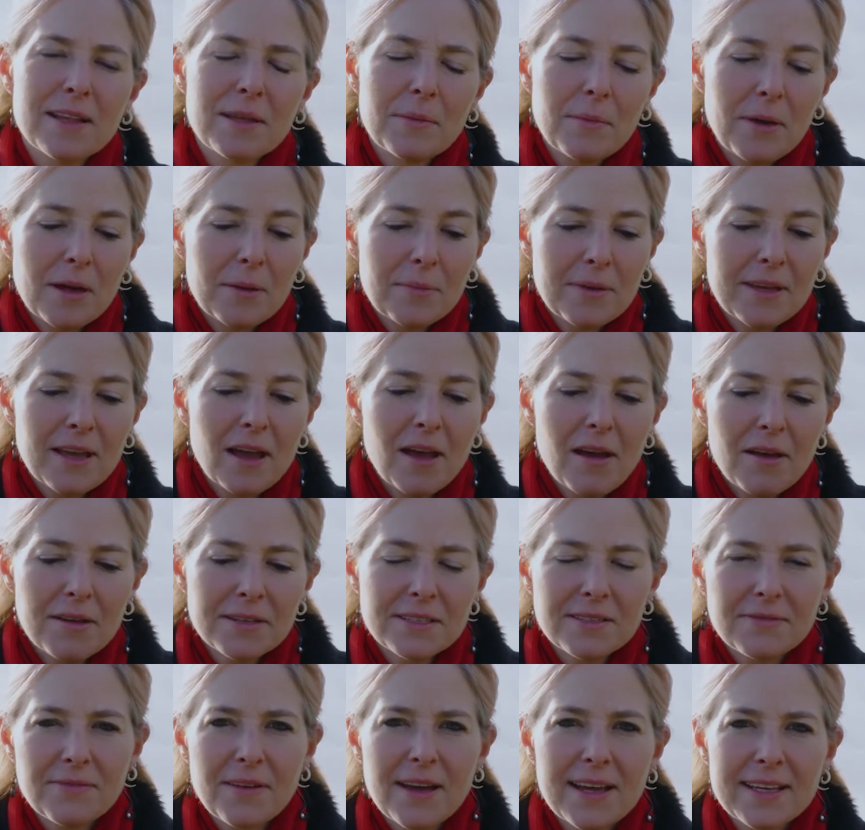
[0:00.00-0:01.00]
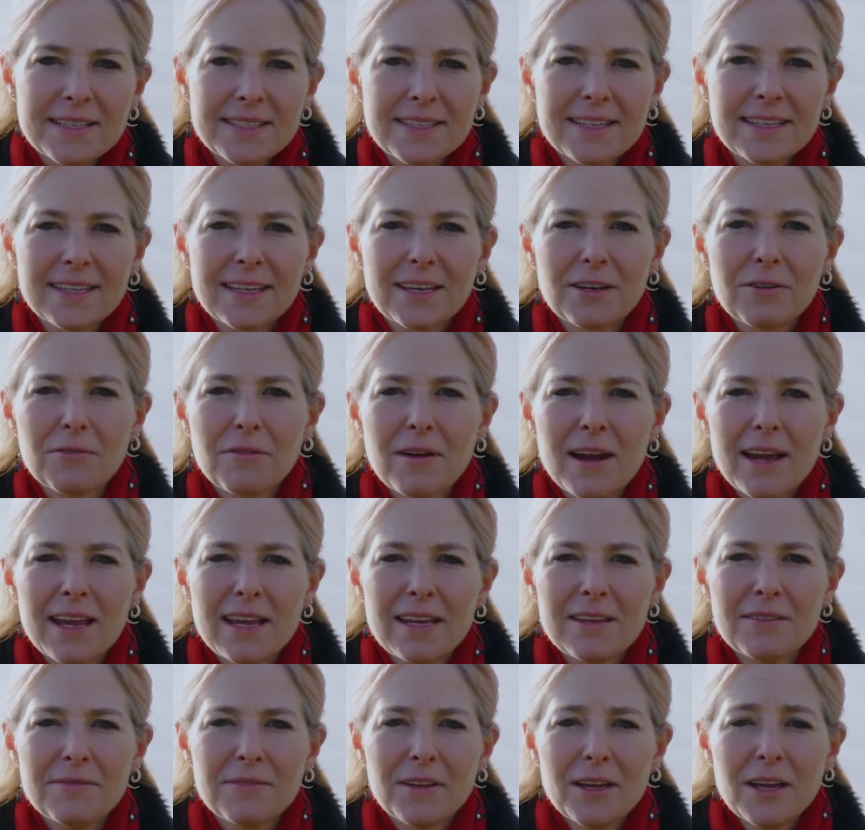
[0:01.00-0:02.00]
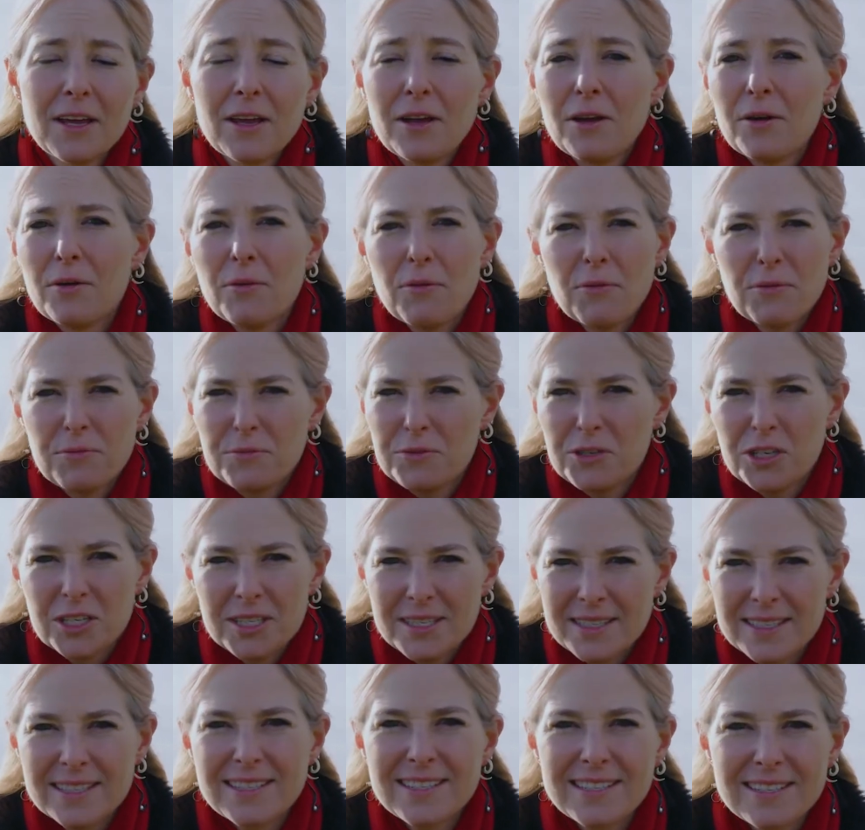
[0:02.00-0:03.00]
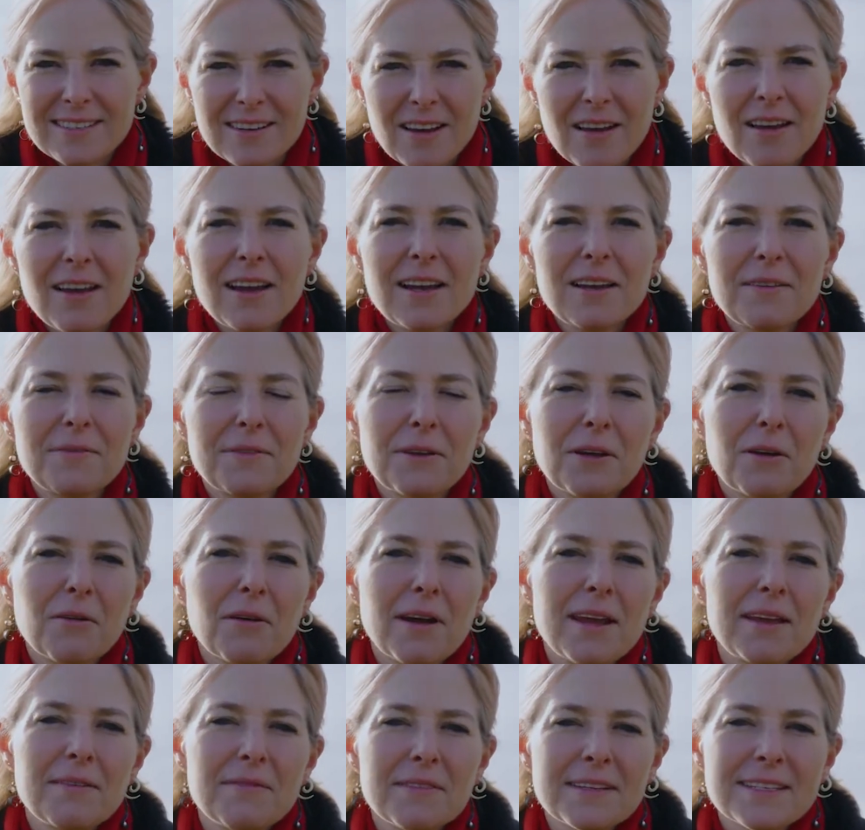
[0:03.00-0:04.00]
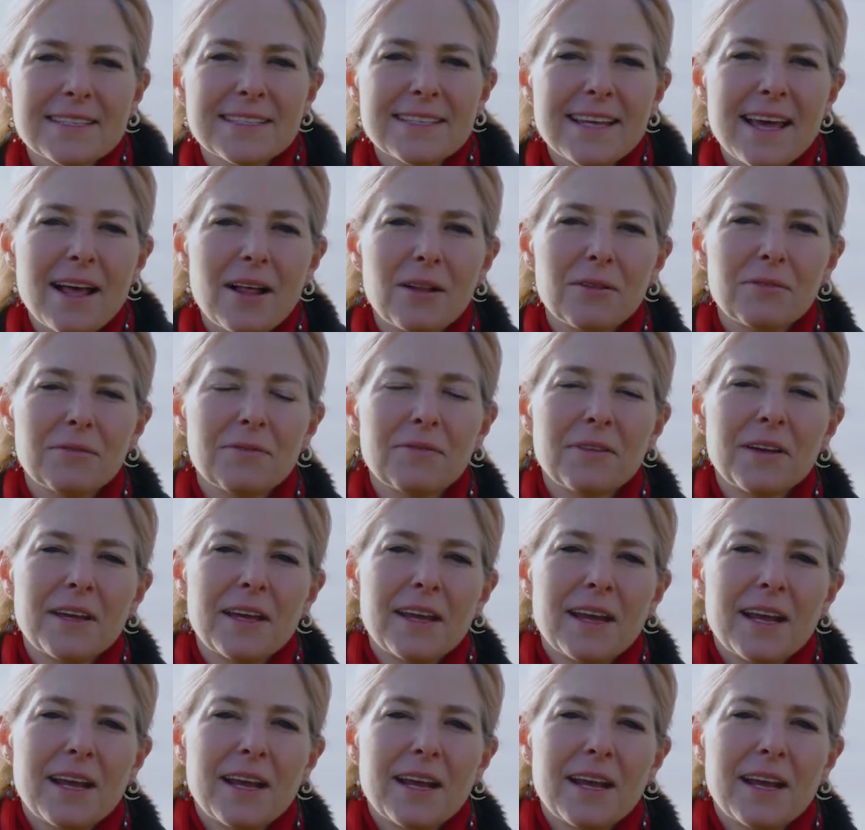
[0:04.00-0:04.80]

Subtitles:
There might be artifacts in the grave or just the style of the grave itself.